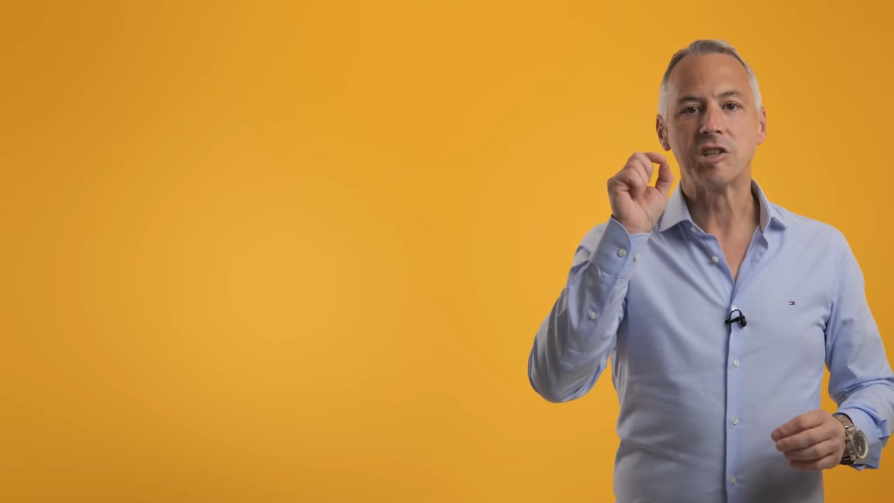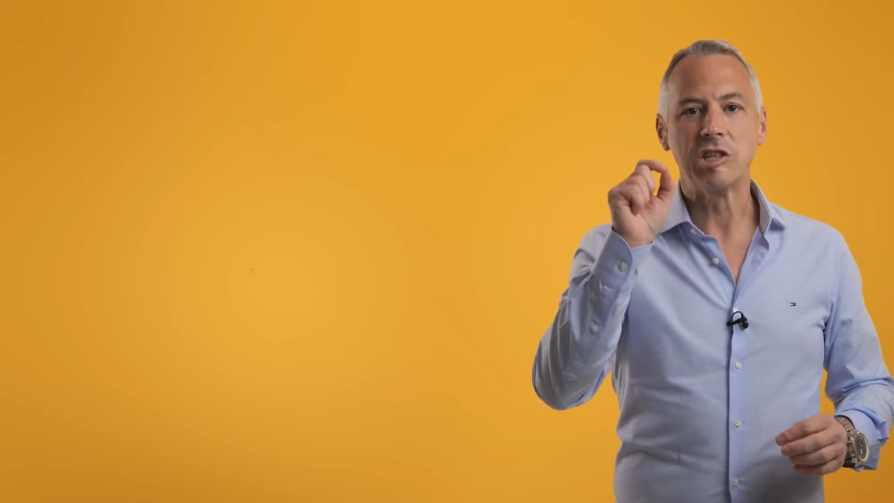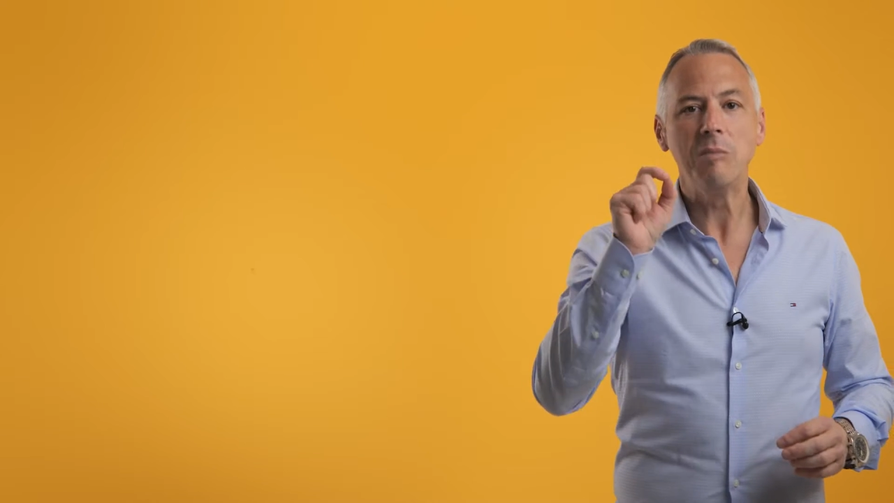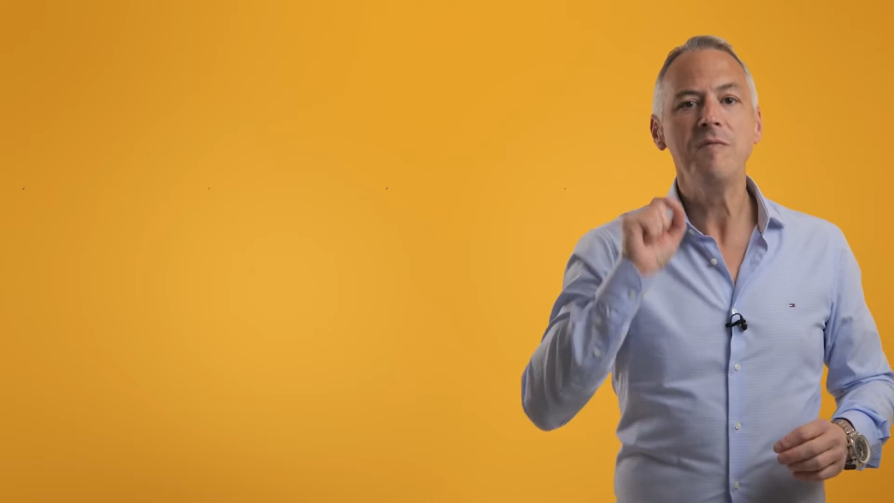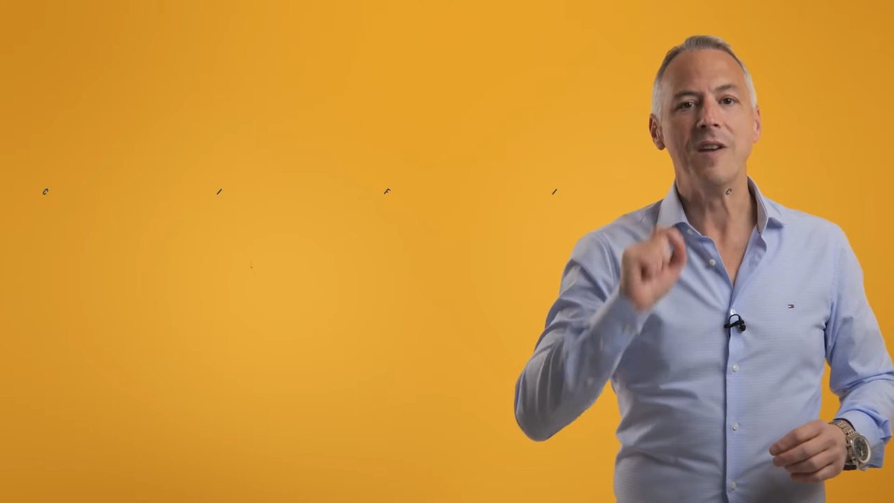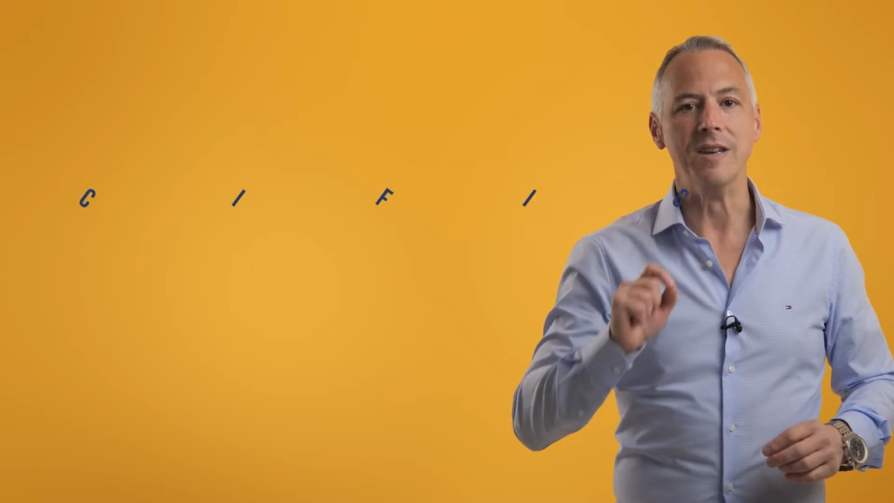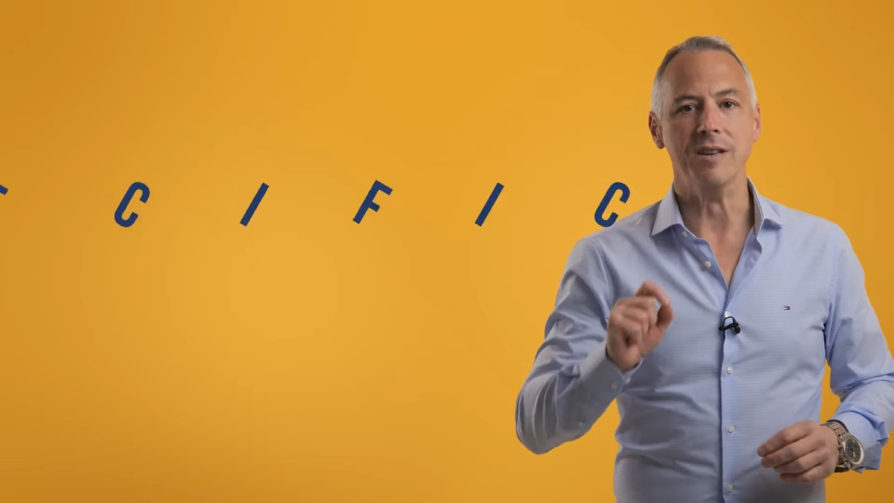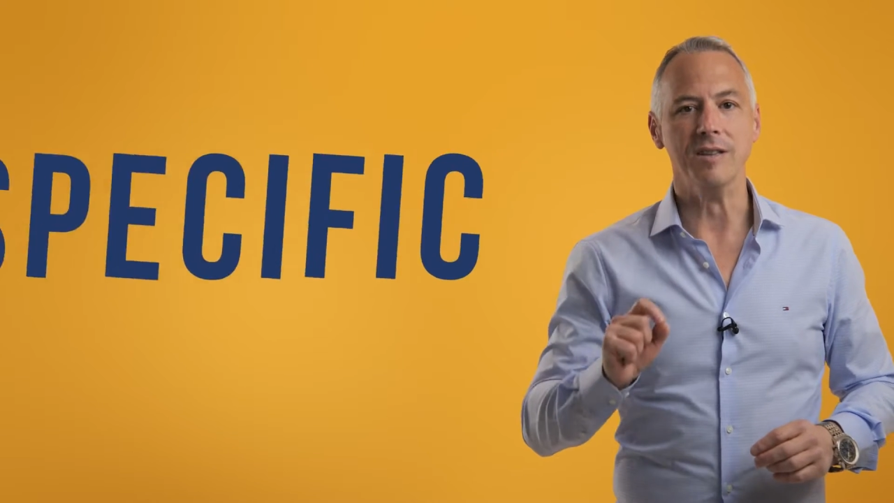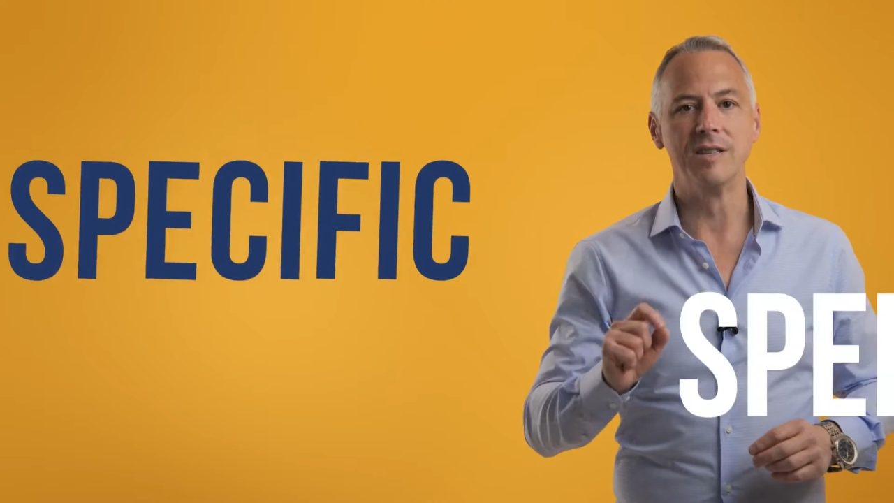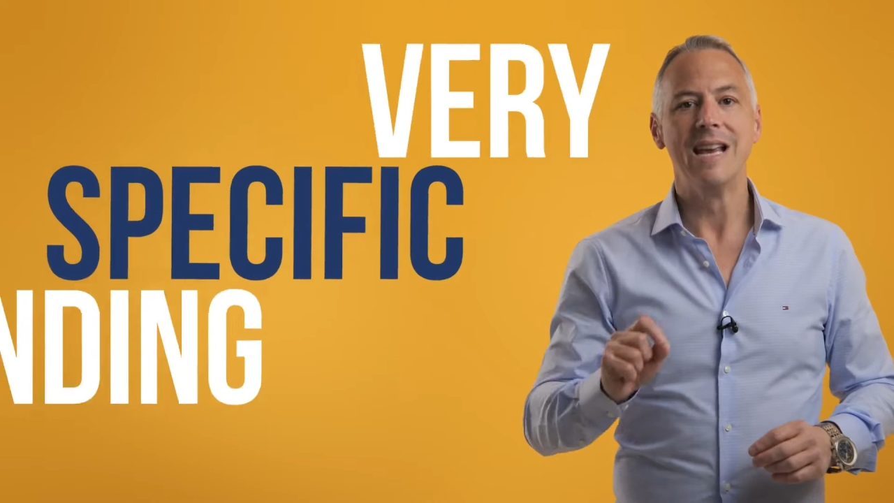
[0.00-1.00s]
some
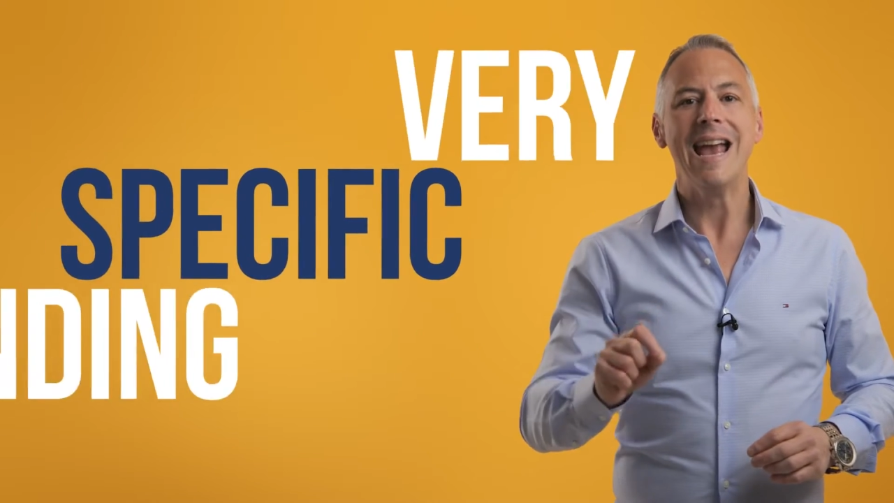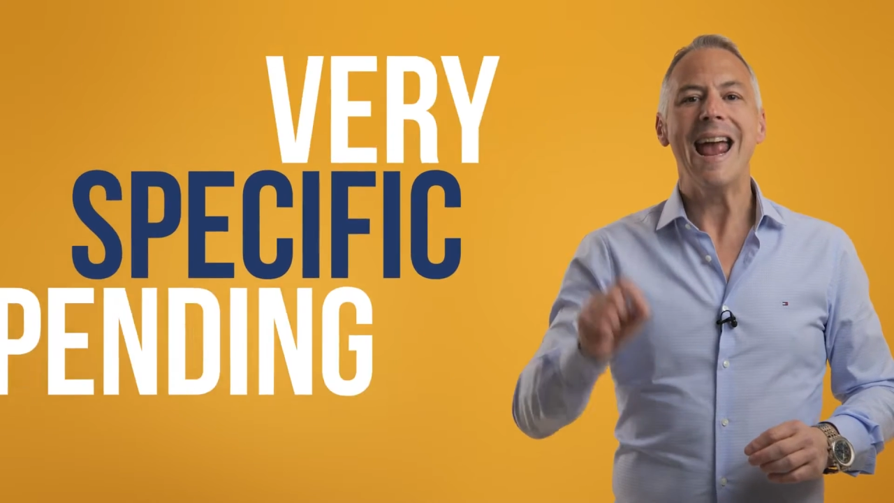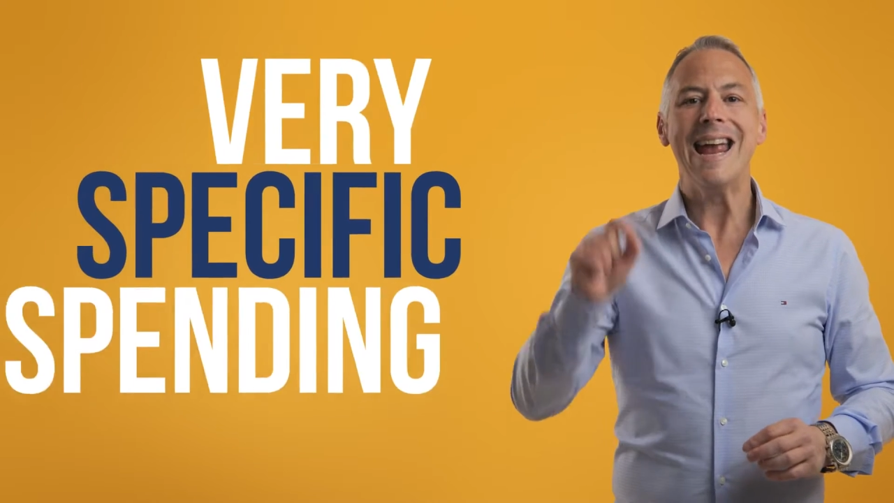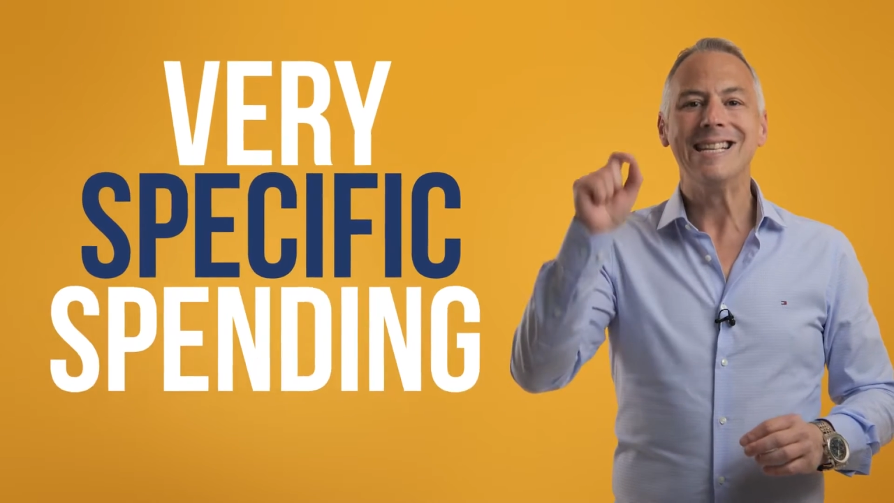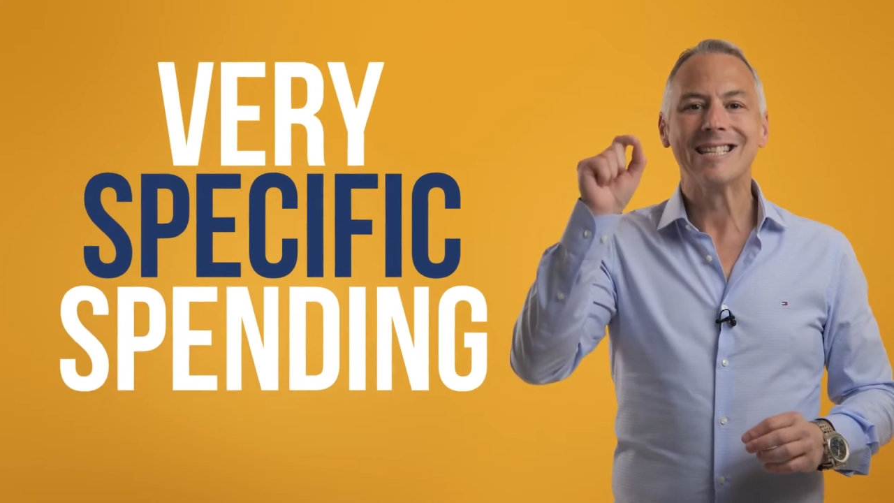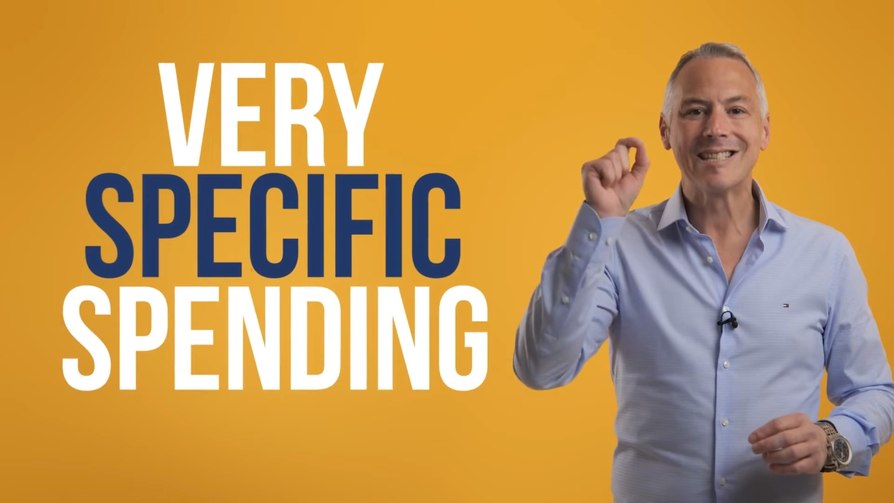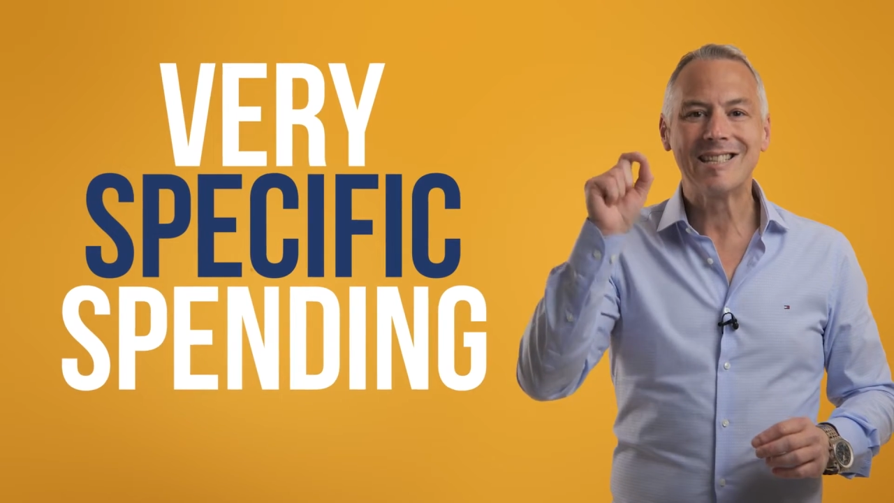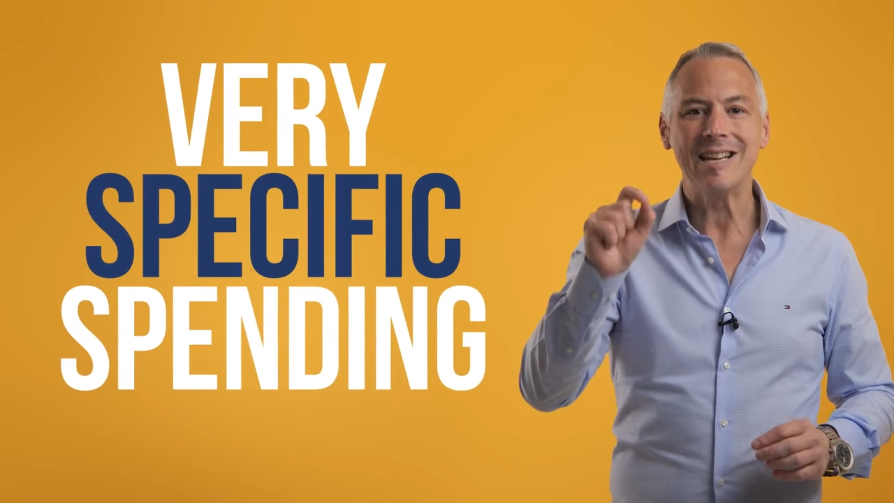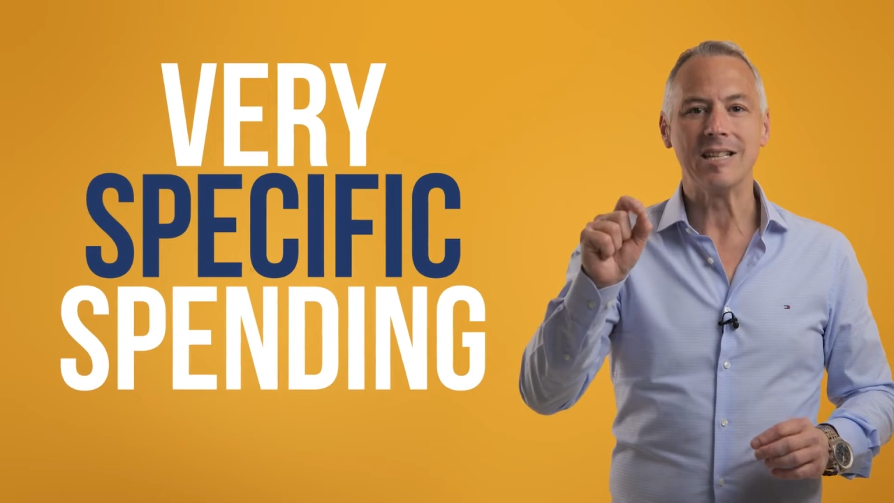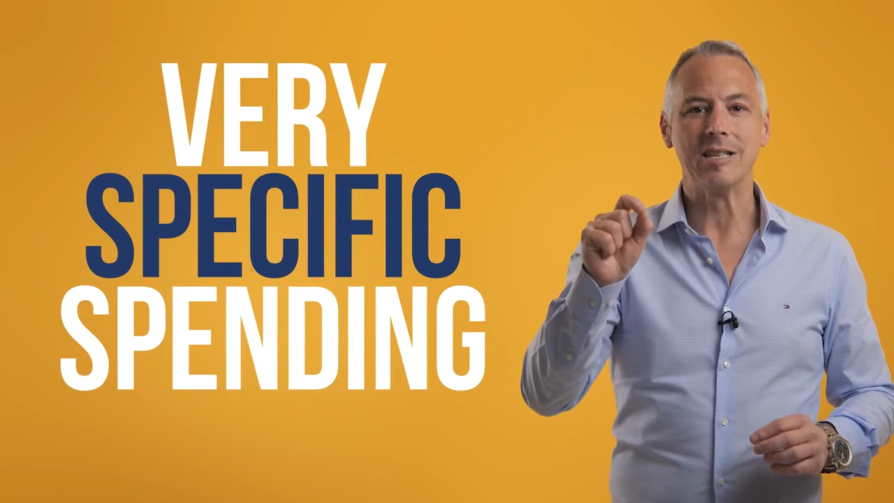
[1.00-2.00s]
vendors
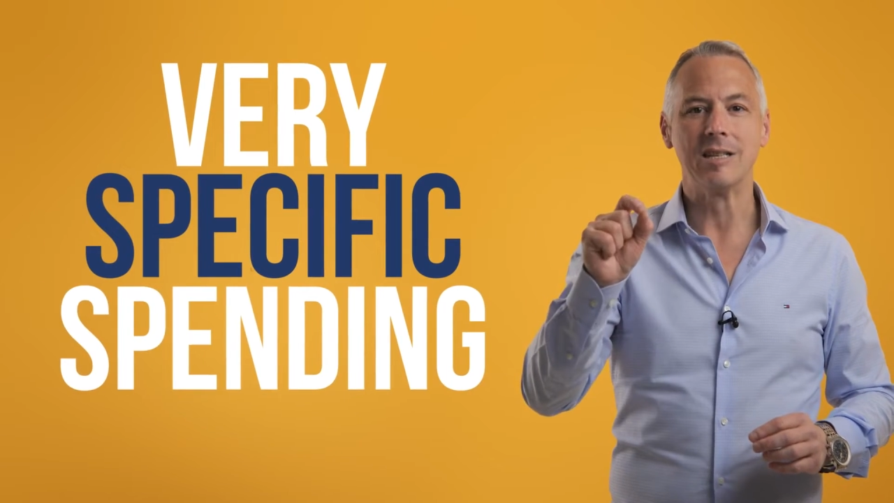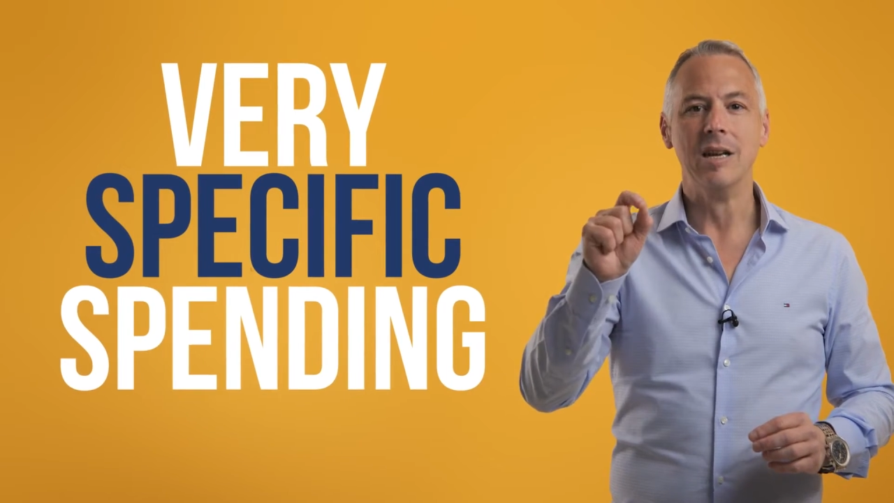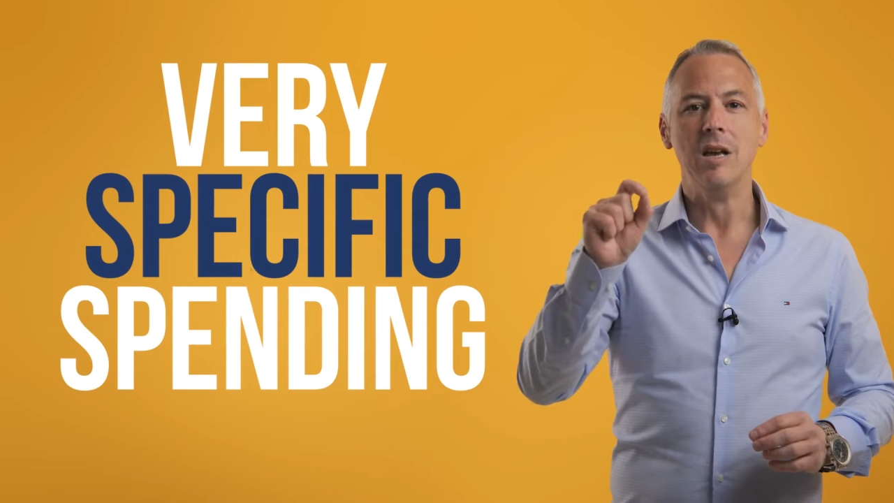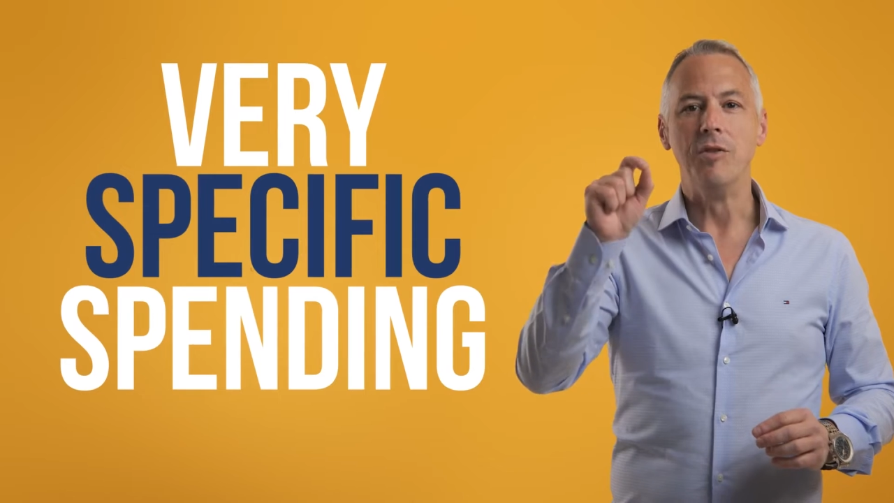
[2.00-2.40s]
insist